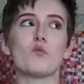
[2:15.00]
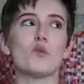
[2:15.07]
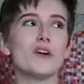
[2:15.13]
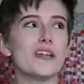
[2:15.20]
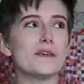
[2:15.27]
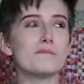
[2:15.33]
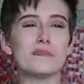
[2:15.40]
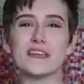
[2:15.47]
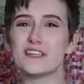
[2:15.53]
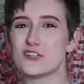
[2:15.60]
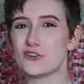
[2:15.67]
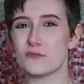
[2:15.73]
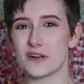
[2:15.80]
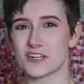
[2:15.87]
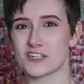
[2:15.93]
would it be
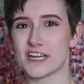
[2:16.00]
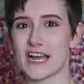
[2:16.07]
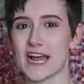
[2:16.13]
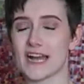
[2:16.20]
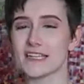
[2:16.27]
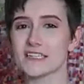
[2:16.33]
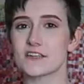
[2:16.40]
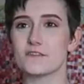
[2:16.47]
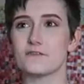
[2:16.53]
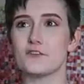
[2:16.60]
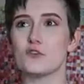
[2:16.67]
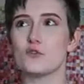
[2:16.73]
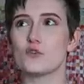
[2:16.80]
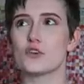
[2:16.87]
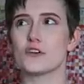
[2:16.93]
too much to ask if
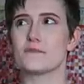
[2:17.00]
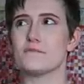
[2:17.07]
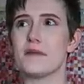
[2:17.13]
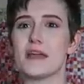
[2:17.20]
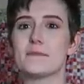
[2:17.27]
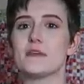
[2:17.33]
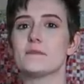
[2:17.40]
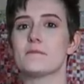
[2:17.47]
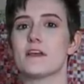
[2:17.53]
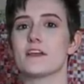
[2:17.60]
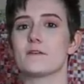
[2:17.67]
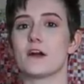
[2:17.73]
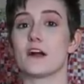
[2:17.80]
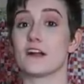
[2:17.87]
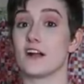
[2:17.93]
you could maybe
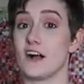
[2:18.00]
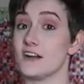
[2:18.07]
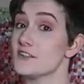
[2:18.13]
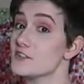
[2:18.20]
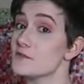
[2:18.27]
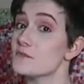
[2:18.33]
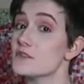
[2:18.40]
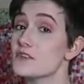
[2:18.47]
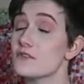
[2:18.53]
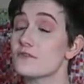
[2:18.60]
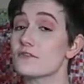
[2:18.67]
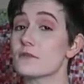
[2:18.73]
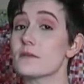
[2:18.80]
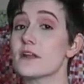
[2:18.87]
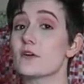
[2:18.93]
make a custom
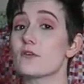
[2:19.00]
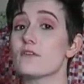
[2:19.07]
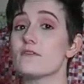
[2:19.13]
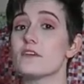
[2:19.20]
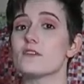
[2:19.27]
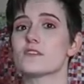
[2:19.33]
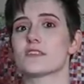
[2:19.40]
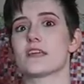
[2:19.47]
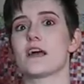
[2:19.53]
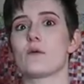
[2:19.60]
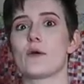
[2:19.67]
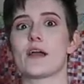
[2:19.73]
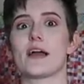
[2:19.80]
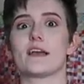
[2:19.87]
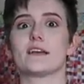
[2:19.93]
suit for me to review so that
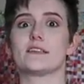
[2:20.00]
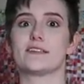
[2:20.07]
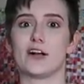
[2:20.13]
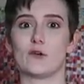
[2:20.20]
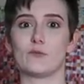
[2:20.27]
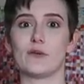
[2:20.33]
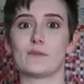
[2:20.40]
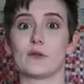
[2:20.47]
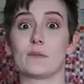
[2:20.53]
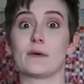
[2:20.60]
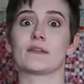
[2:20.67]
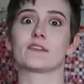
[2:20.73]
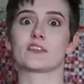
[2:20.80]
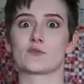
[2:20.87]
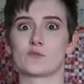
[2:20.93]
way I could tell people
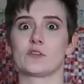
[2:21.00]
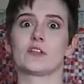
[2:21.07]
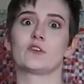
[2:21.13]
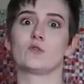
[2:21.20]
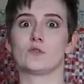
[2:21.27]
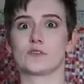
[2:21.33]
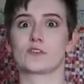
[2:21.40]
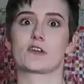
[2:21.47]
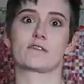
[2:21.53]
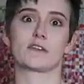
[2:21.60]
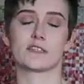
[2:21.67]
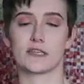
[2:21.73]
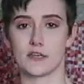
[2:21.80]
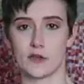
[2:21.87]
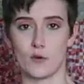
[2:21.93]
about this really cool
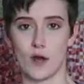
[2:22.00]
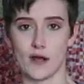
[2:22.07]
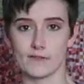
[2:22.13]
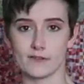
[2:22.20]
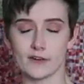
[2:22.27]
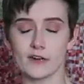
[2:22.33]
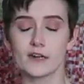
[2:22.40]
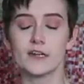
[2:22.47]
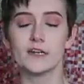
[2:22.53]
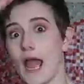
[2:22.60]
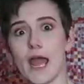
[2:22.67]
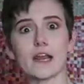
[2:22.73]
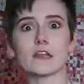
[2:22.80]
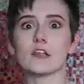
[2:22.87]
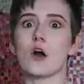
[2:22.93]
service that you offer?
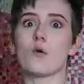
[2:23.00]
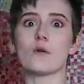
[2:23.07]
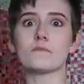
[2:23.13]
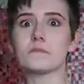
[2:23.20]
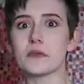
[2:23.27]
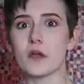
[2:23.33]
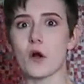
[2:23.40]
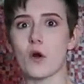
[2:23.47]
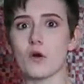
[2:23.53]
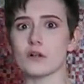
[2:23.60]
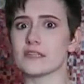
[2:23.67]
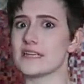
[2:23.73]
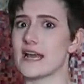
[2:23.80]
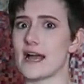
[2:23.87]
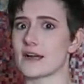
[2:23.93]
And lo and
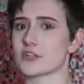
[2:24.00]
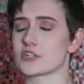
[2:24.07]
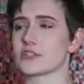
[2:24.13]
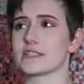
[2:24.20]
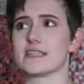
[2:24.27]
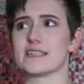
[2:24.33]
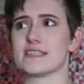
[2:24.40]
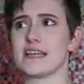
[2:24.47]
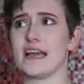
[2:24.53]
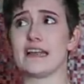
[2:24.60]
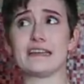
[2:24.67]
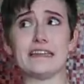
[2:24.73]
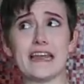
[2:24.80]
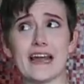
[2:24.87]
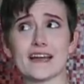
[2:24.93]
behold, he actually
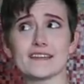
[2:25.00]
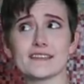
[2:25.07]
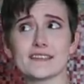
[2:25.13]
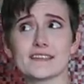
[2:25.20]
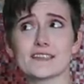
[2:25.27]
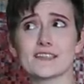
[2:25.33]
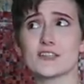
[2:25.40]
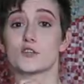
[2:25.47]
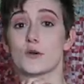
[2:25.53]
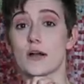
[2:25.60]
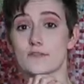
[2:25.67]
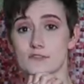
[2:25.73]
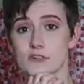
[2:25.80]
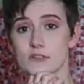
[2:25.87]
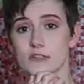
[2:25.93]
said yes. So
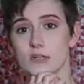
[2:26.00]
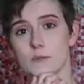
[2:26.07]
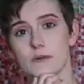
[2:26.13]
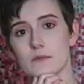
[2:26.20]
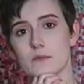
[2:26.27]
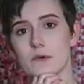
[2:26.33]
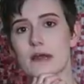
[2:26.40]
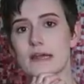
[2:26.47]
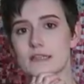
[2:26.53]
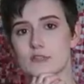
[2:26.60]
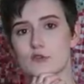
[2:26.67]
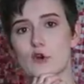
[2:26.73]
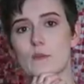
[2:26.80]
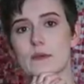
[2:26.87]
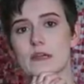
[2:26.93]
after a little bit of
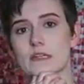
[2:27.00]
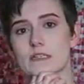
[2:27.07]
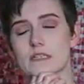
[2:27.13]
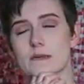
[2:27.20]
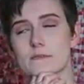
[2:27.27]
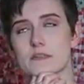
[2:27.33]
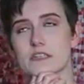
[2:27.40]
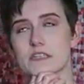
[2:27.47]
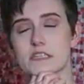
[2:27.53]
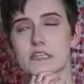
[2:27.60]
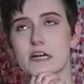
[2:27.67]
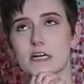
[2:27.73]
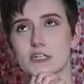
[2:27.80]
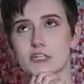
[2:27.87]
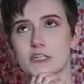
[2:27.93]
brainstorming and some
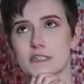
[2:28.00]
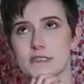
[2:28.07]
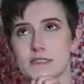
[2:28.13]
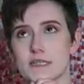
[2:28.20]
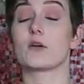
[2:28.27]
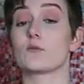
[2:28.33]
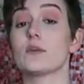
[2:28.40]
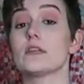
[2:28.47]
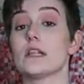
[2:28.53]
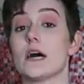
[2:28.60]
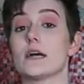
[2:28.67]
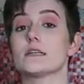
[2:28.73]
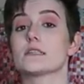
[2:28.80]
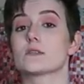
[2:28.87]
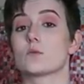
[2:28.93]
discussions, I
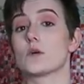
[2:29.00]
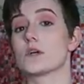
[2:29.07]
realized